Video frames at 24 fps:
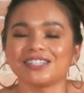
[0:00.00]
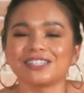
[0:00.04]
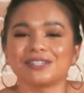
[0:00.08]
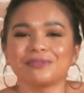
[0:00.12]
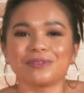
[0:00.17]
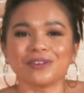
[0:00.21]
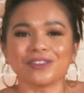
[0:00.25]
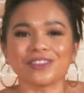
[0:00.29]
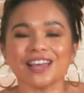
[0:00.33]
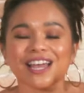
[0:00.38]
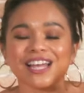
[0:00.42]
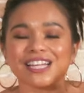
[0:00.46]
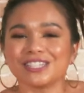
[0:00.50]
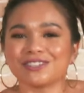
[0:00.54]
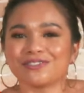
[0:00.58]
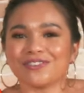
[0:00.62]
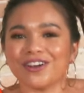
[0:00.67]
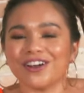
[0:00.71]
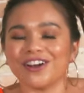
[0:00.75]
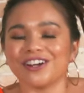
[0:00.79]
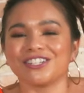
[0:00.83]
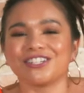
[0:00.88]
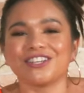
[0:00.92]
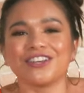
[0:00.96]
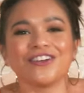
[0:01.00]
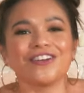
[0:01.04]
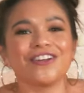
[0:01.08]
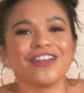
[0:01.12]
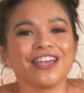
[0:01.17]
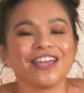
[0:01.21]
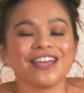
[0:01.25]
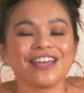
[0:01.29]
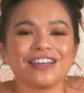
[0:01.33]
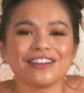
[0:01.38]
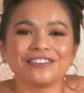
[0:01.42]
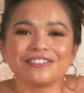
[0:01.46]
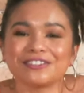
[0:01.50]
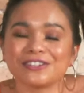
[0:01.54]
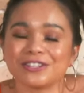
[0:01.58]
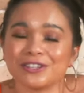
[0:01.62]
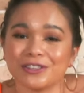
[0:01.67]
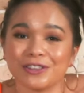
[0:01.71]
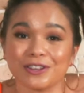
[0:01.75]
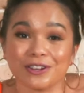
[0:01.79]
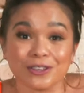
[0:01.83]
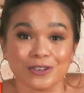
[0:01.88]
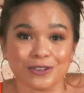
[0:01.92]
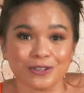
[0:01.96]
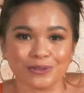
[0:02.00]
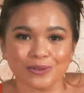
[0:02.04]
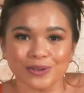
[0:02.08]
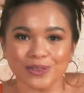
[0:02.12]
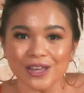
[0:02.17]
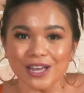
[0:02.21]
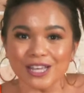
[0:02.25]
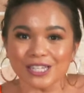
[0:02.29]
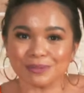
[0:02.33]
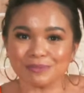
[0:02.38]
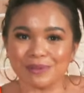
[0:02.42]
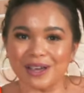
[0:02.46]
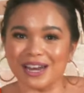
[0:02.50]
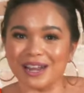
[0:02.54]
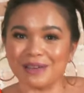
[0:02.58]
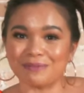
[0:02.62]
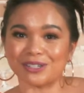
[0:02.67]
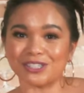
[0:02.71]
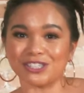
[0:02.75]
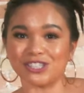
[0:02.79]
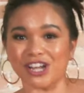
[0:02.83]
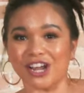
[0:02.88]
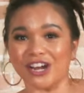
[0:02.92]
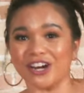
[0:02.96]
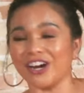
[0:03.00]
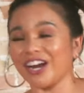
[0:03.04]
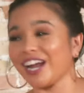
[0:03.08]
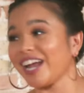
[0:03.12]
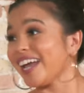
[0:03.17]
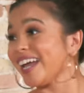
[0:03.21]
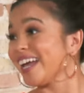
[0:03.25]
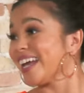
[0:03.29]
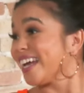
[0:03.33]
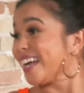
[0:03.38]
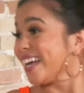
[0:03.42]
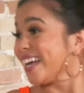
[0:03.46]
Awesome. Well, thanks for tuning in to the news with us. My name is Sherry.